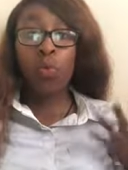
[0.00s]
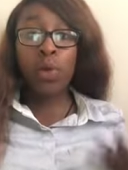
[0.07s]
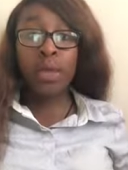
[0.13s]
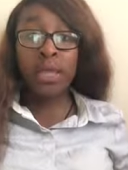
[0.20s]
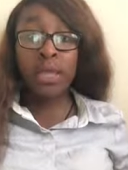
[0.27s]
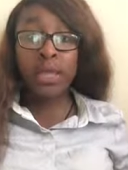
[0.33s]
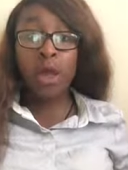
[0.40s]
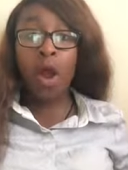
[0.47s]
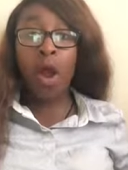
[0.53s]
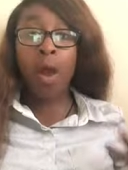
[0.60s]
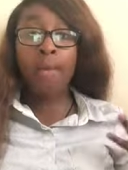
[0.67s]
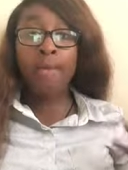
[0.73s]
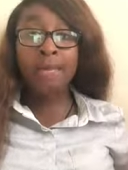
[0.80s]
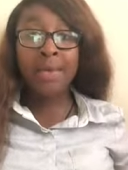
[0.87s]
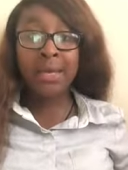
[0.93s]
We
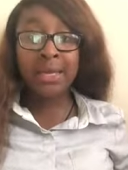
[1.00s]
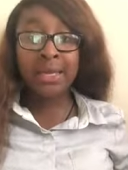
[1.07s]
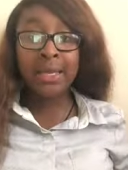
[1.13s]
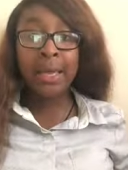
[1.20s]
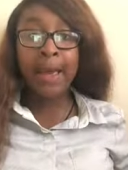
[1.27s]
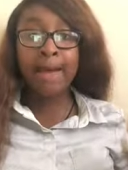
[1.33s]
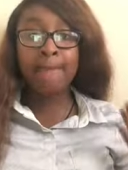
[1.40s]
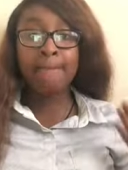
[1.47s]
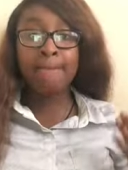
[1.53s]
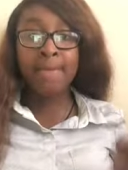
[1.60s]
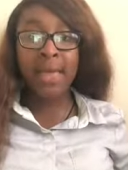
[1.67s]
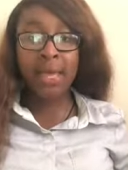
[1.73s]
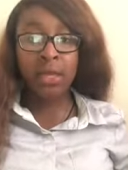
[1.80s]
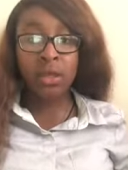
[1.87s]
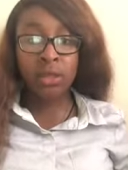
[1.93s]
are money
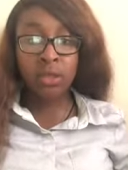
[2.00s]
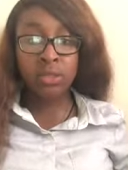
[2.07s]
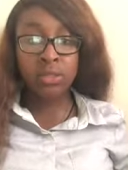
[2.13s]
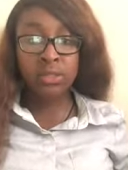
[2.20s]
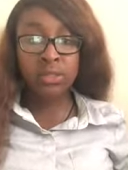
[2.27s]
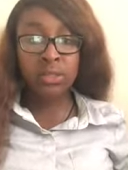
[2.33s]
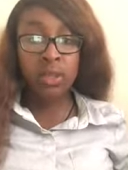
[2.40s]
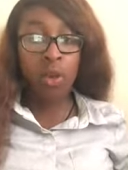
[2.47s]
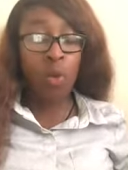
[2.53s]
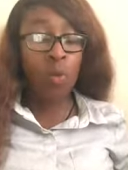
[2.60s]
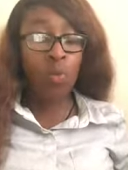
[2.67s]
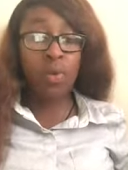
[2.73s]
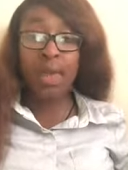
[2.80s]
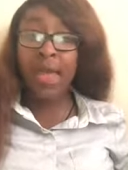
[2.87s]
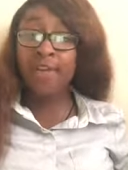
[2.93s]
makers.
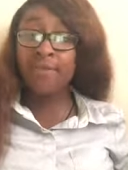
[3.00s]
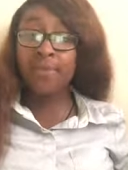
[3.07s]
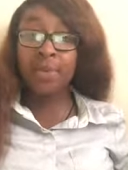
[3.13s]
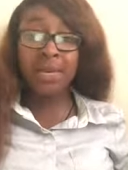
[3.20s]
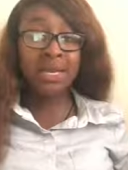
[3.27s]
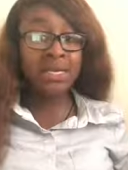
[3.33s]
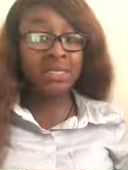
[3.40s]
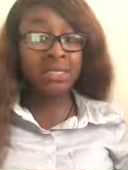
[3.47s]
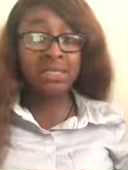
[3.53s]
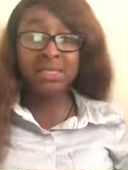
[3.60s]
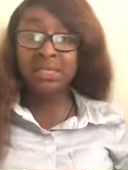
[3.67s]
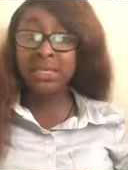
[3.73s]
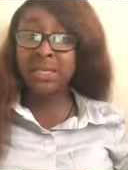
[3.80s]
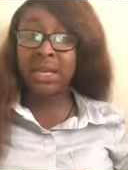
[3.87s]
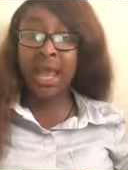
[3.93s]
We have business since
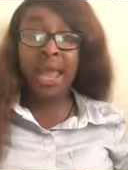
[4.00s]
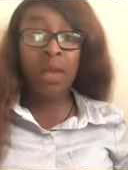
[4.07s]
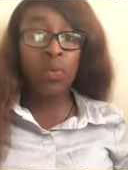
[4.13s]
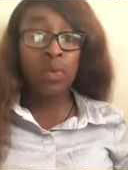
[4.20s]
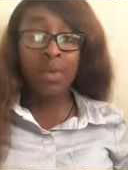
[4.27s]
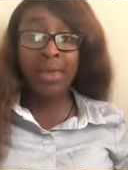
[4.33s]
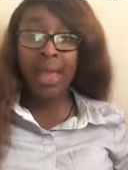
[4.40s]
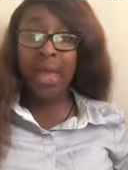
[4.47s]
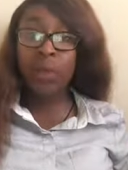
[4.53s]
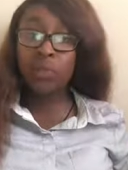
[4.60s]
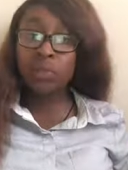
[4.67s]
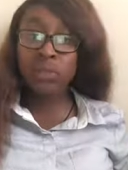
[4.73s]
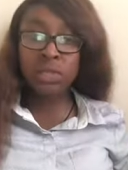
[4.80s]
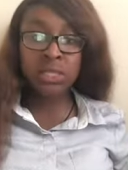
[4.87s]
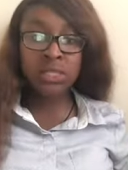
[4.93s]
the day we came
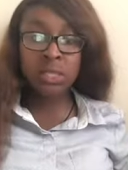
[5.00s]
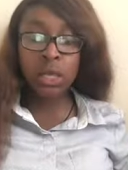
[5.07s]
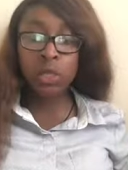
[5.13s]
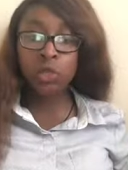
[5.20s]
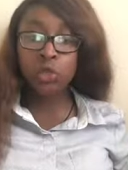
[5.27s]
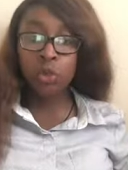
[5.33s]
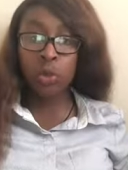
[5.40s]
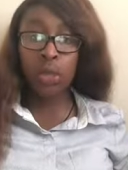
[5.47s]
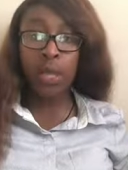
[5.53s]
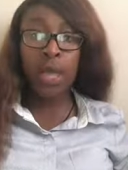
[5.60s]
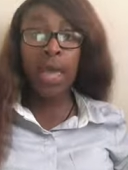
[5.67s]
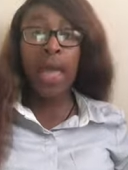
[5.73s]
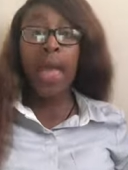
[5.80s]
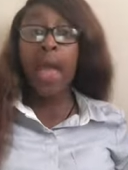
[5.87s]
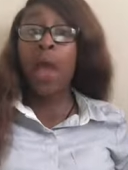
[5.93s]
to this country,
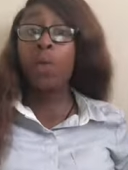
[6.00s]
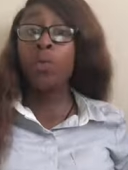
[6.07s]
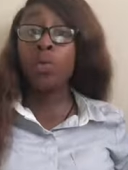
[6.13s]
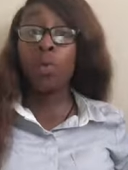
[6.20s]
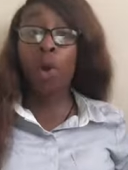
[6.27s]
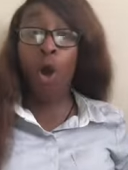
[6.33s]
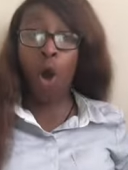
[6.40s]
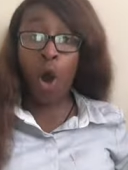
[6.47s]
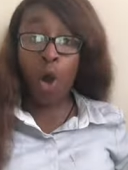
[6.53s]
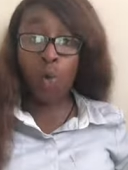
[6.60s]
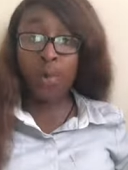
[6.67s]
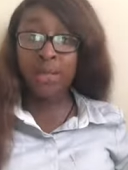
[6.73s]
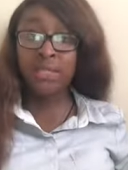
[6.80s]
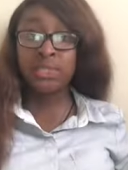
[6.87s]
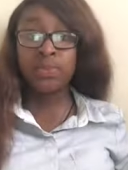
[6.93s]
and we will
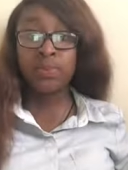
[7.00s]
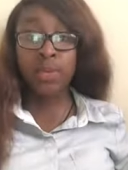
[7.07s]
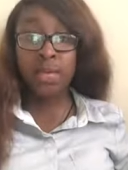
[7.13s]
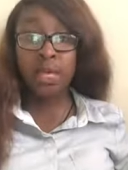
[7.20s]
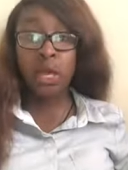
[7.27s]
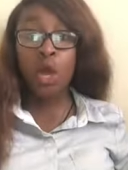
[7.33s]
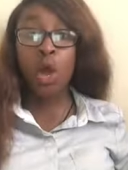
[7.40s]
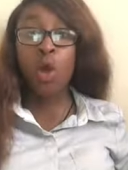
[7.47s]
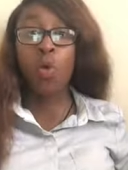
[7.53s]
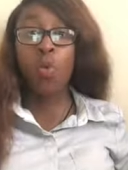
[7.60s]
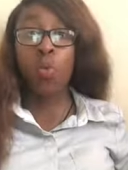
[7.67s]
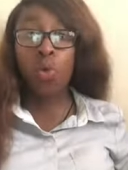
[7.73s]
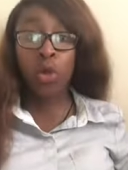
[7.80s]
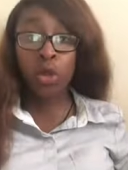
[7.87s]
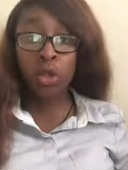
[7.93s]
always be
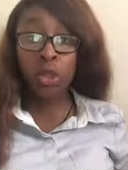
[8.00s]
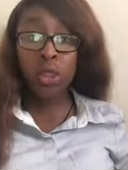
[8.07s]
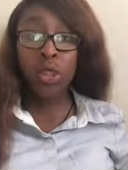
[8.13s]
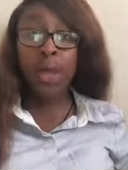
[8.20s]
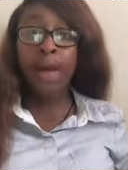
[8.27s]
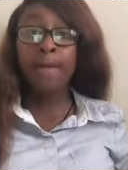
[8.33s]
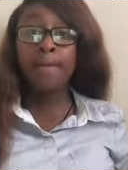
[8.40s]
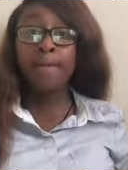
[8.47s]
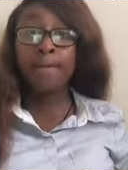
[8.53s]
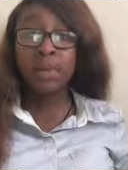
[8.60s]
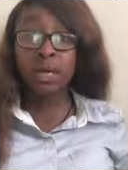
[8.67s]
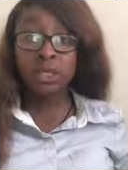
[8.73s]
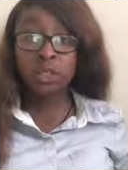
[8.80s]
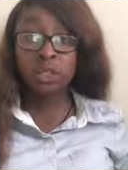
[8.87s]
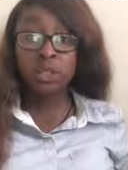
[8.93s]
worth
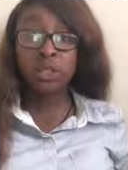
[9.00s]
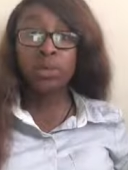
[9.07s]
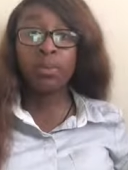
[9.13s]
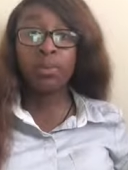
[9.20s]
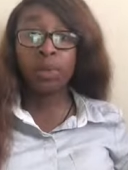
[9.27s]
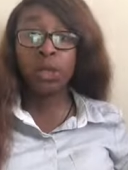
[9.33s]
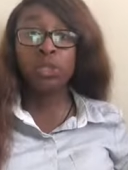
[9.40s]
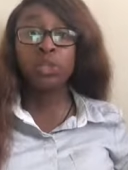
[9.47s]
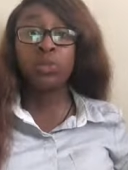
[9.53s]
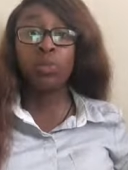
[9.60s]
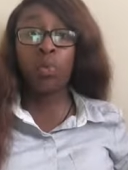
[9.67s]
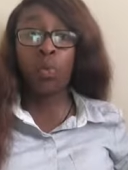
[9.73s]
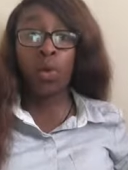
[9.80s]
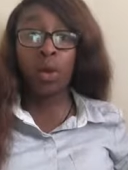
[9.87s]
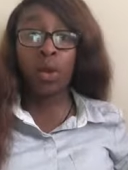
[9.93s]
much, much
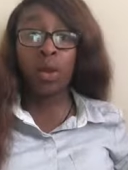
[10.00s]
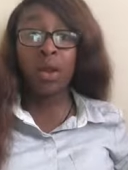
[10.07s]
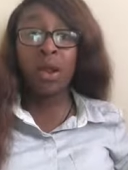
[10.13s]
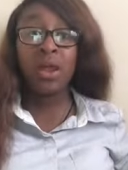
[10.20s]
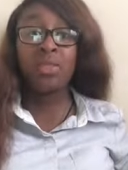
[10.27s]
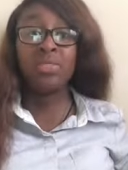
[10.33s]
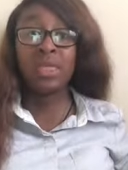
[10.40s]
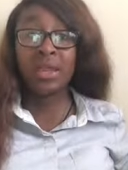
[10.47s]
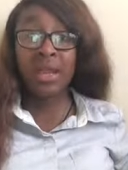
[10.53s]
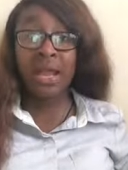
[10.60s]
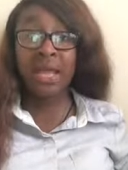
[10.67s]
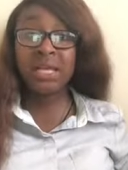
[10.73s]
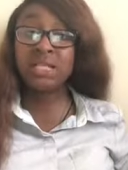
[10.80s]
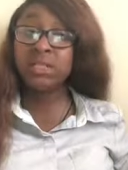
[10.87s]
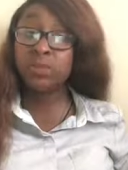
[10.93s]
more than
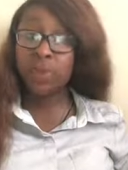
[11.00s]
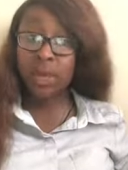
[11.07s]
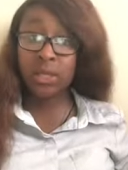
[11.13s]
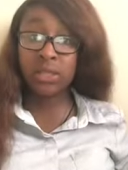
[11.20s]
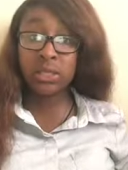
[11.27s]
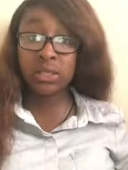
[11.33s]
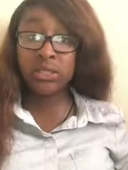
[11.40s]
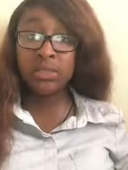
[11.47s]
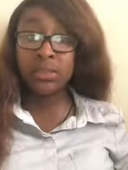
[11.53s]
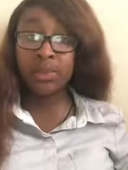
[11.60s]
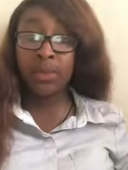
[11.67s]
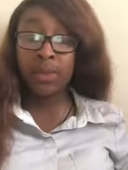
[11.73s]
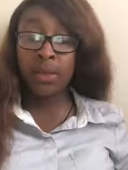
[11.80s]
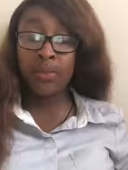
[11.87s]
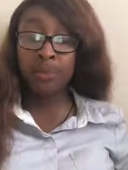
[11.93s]
they expect us to
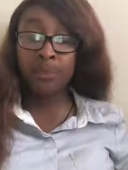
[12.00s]
be.